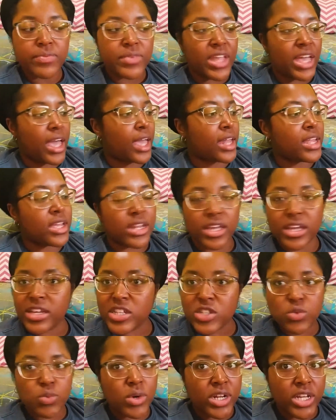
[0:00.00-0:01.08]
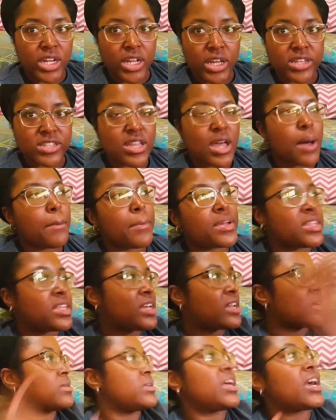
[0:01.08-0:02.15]
And it is what it is. But then
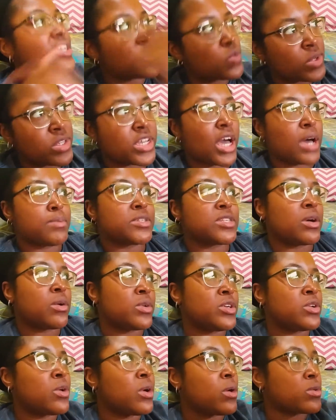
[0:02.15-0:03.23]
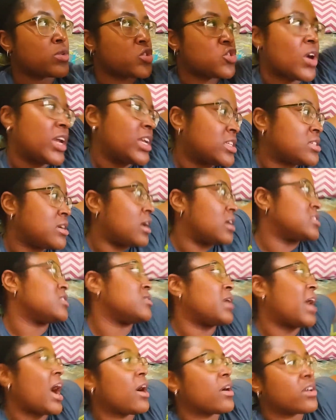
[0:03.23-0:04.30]
on next week's episode, you're going to try to talk to her.
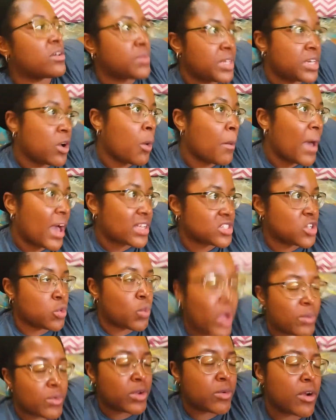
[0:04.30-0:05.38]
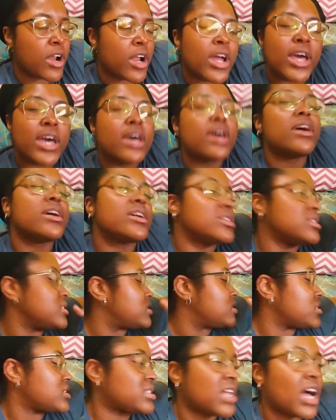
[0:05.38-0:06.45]
How can we go back to the way we were?
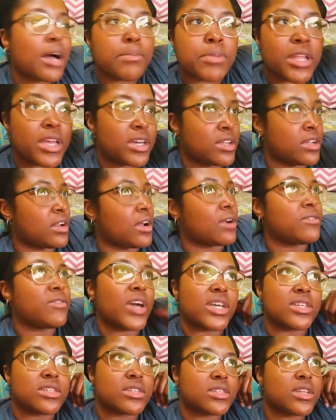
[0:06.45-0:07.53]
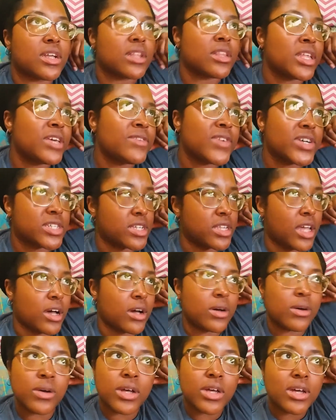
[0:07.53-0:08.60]
Stop playing in our faces. Leave us
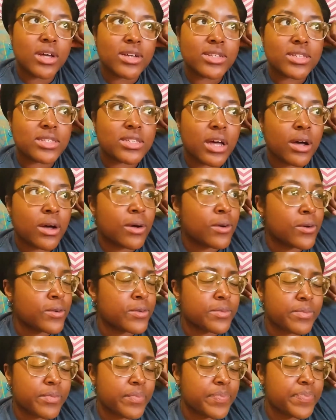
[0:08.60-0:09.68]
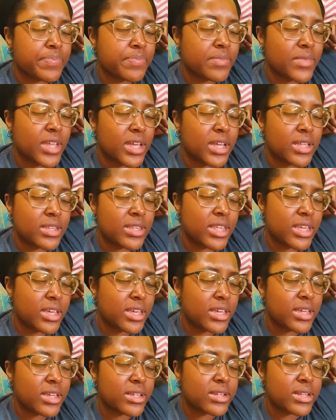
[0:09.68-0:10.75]
alone. So
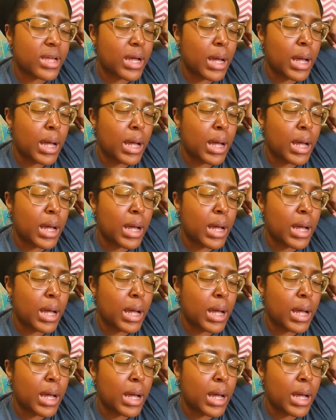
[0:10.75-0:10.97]
then